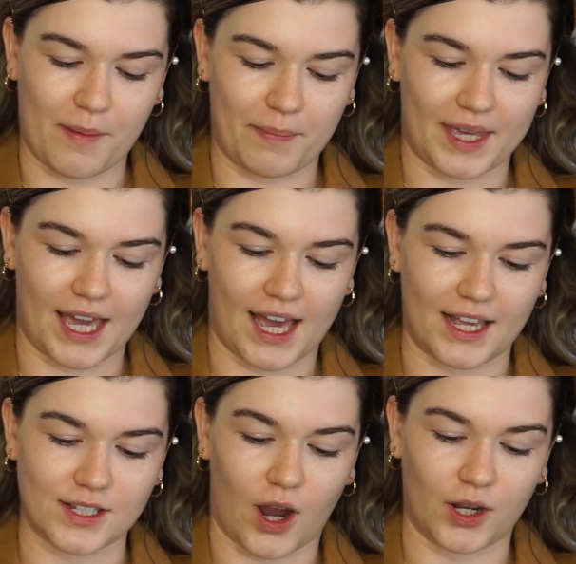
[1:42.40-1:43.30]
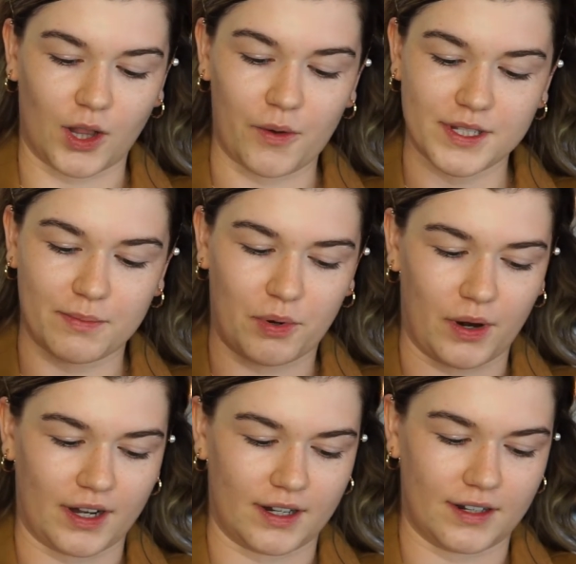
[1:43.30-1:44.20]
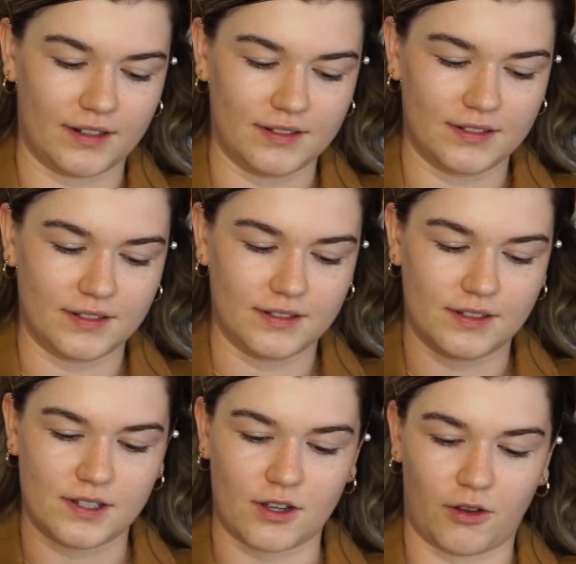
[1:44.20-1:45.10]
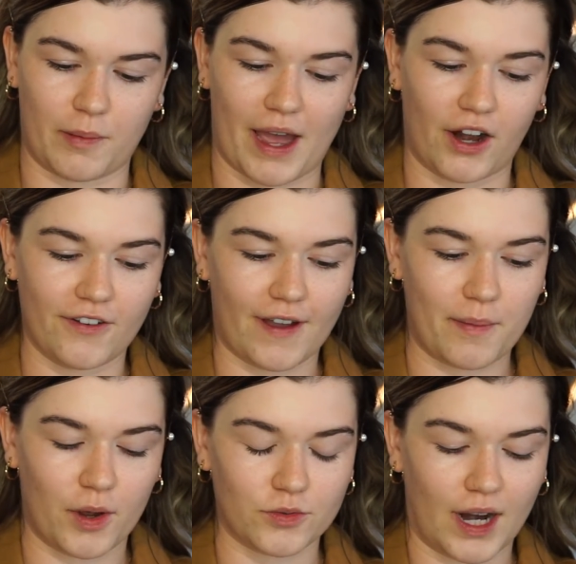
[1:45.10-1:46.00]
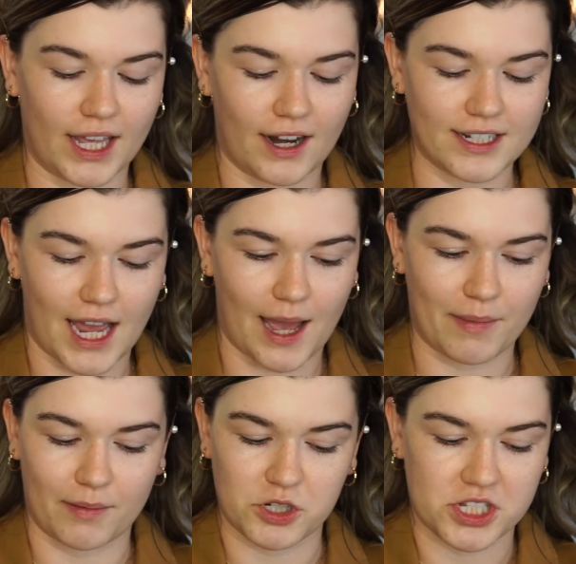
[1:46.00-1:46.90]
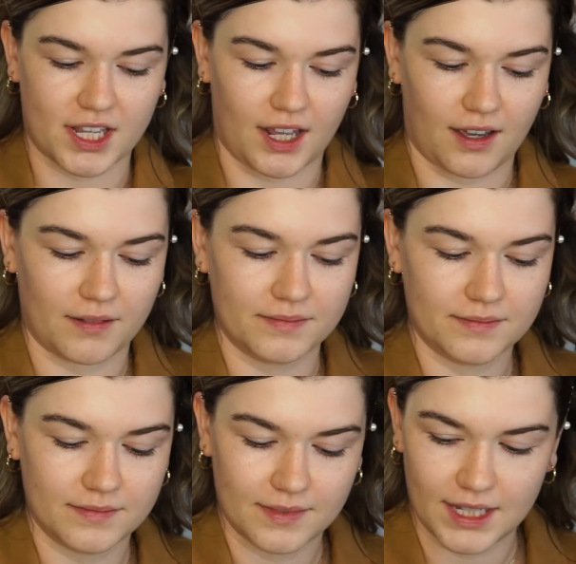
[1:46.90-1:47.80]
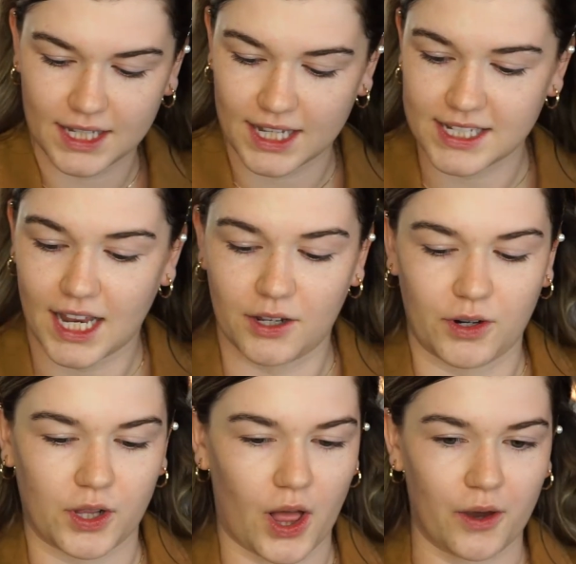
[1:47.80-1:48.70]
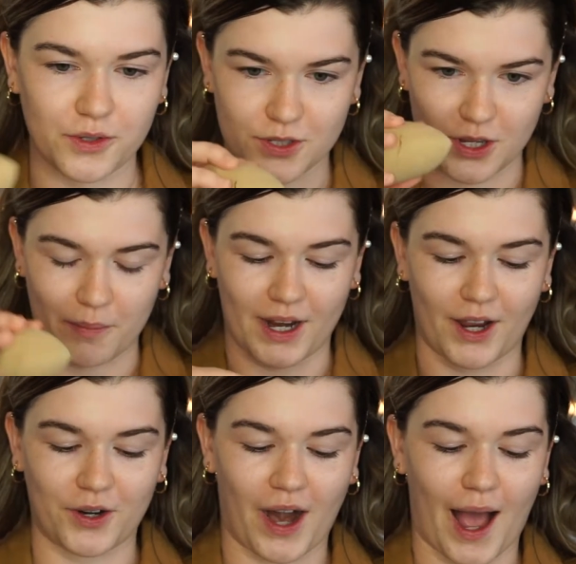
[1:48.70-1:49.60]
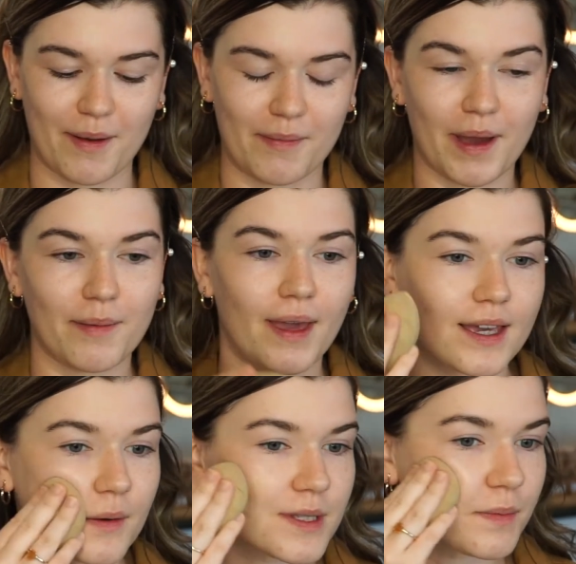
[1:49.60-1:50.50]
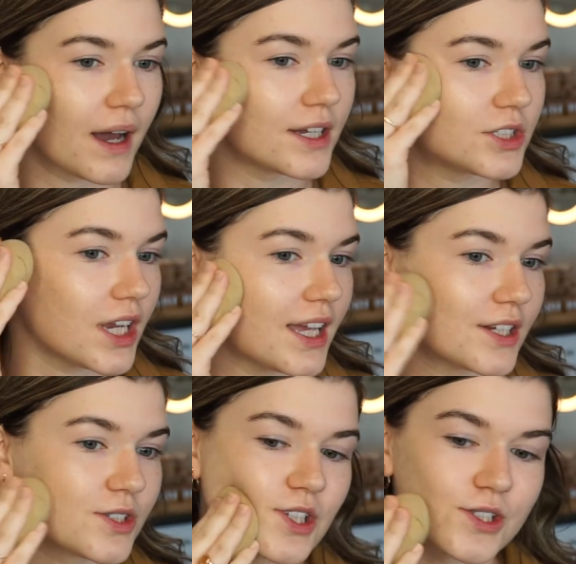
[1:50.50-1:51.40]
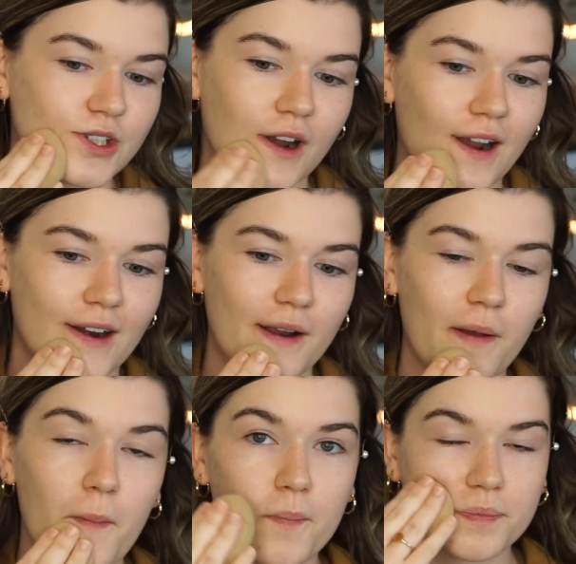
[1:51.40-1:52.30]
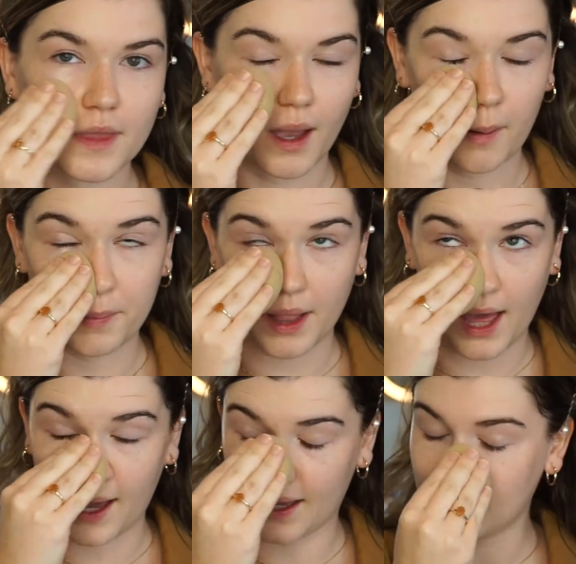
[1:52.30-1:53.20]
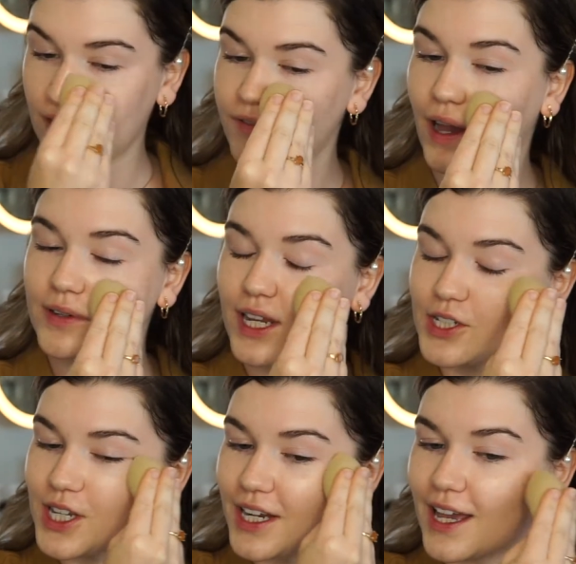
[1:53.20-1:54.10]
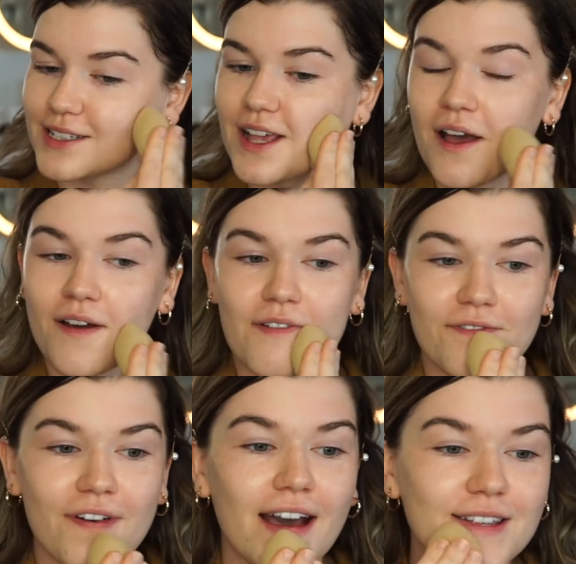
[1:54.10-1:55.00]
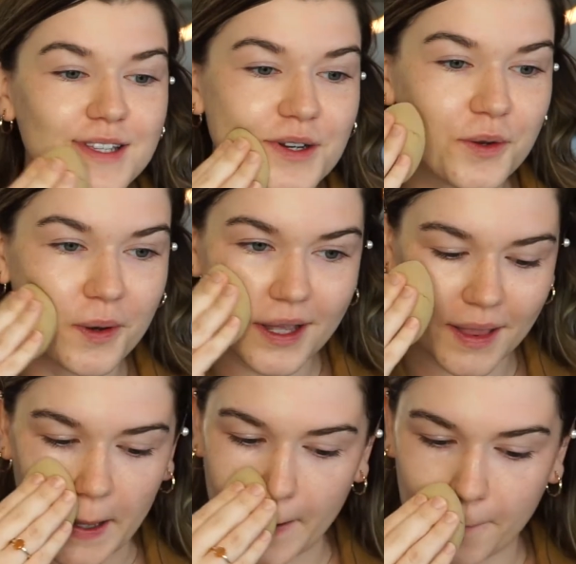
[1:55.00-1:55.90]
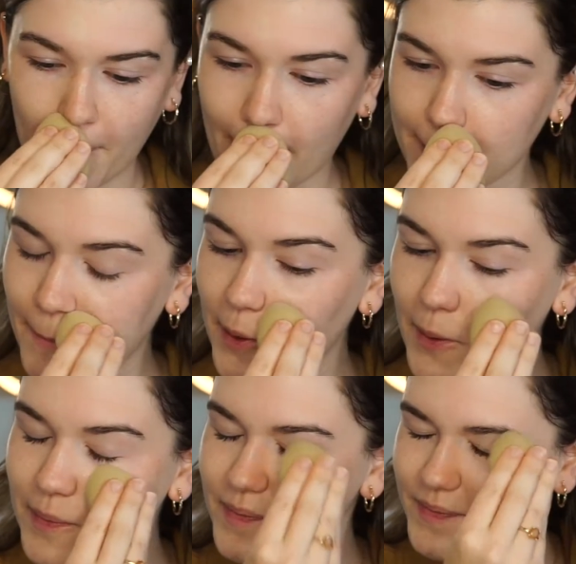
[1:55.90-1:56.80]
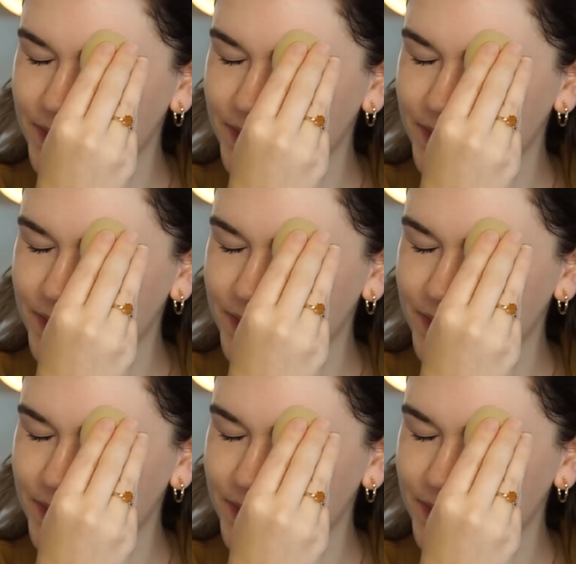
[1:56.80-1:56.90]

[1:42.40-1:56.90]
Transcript: because our glow is important. So no matter if I'm running out of time, I'm just going to continue to glow. So I'm going to grab my makeup sponge and just start applying the foundation as fast and quickly as possible.